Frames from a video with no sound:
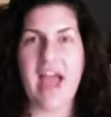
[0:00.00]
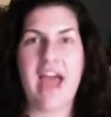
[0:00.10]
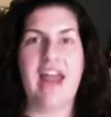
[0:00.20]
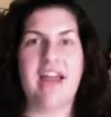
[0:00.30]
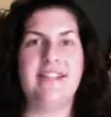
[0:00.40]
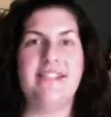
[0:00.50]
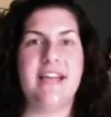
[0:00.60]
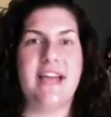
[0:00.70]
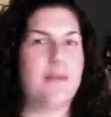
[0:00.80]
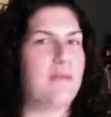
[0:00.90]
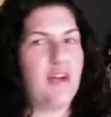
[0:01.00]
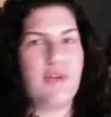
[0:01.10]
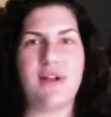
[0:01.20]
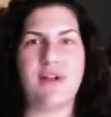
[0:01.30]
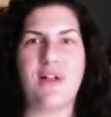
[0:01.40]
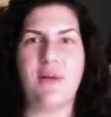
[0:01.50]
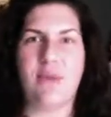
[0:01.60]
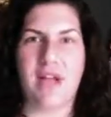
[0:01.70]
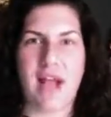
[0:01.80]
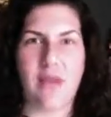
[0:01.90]
And I said, I'm not critical, I'm
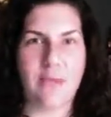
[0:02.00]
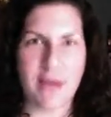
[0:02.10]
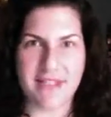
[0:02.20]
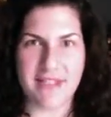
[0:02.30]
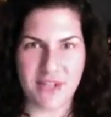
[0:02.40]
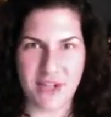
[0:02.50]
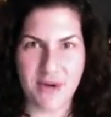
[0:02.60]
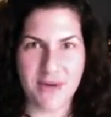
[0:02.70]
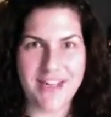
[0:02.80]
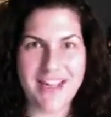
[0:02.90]
bringing out the best in you.